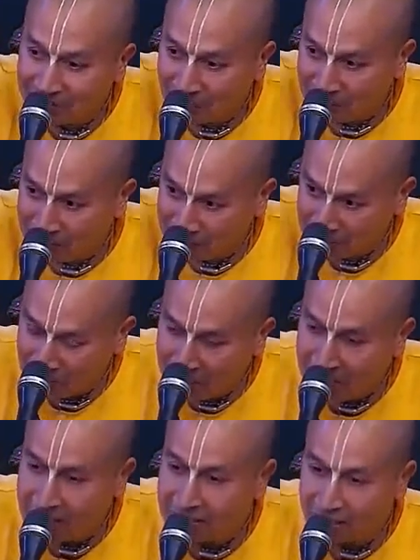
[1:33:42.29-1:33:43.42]
What he is
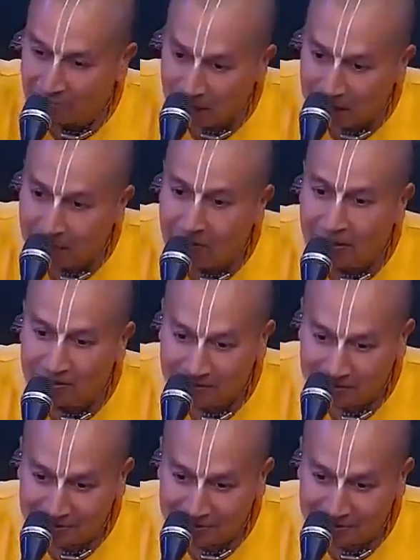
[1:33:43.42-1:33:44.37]
speaking is at my level.